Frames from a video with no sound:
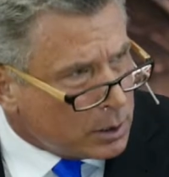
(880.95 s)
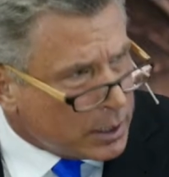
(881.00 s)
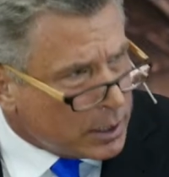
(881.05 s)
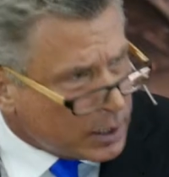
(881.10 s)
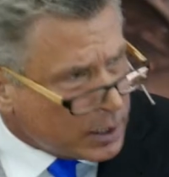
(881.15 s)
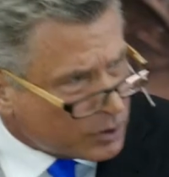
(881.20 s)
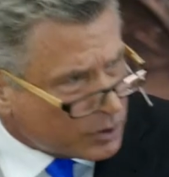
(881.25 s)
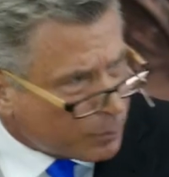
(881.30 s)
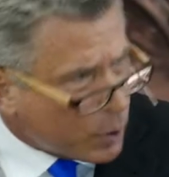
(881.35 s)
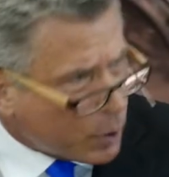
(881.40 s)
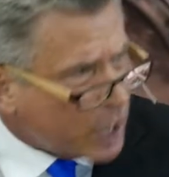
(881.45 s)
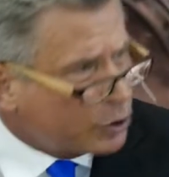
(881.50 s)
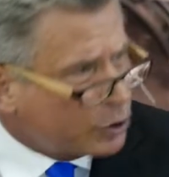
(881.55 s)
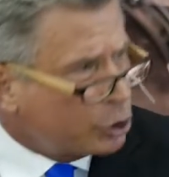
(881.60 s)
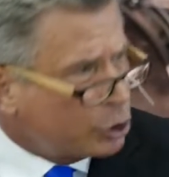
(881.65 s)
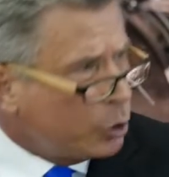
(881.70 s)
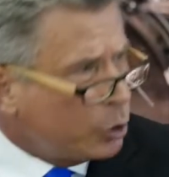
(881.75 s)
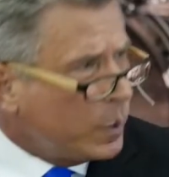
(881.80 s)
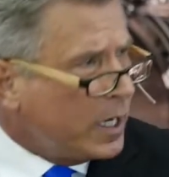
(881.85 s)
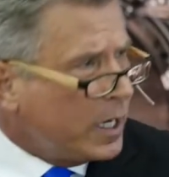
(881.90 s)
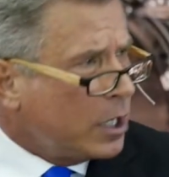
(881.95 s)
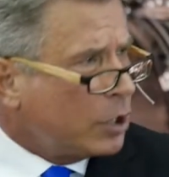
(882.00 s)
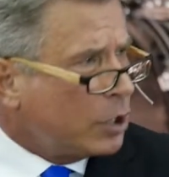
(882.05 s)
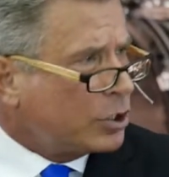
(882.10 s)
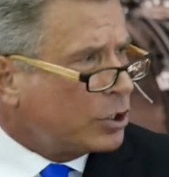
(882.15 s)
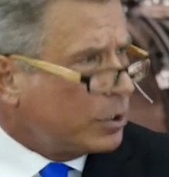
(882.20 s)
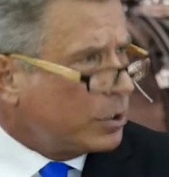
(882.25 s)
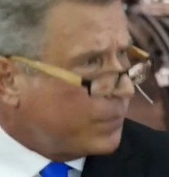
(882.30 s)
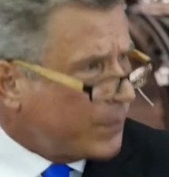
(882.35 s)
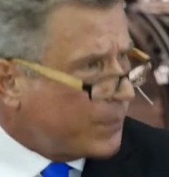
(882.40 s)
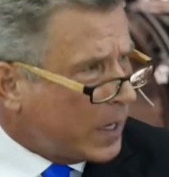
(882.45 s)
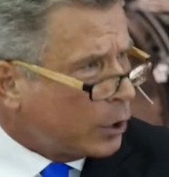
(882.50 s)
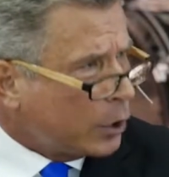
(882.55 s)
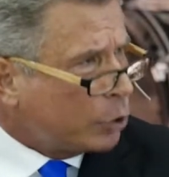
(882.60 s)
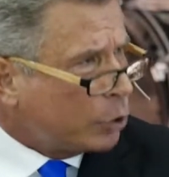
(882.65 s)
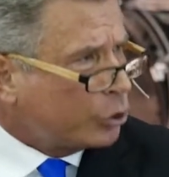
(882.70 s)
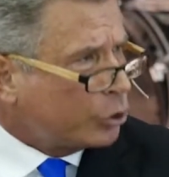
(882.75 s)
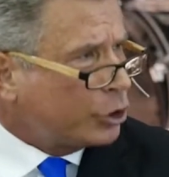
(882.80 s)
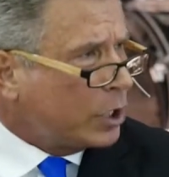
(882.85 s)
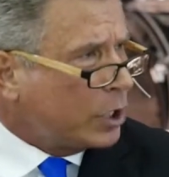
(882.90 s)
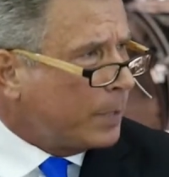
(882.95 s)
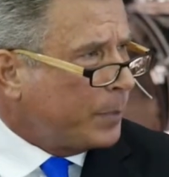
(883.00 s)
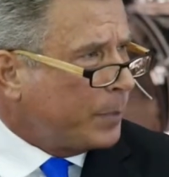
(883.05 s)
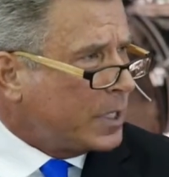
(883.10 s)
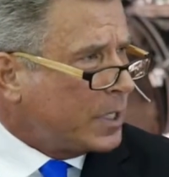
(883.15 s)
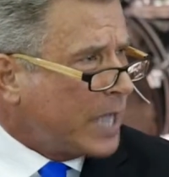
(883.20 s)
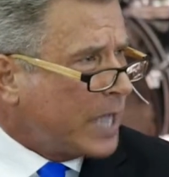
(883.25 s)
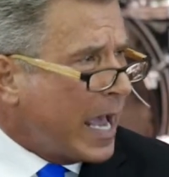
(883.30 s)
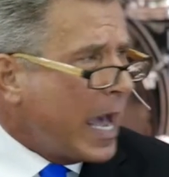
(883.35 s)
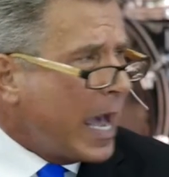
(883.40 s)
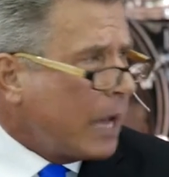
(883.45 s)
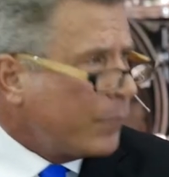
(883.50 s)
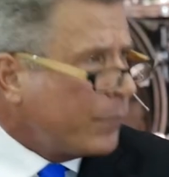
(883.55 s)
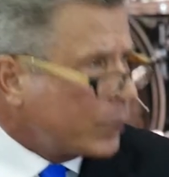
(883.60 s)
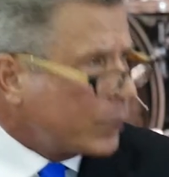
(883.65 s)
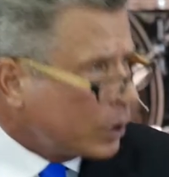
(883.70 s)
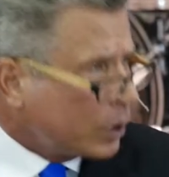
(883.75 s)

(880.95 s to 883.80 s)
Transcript: He has brought you here to fellowship and to have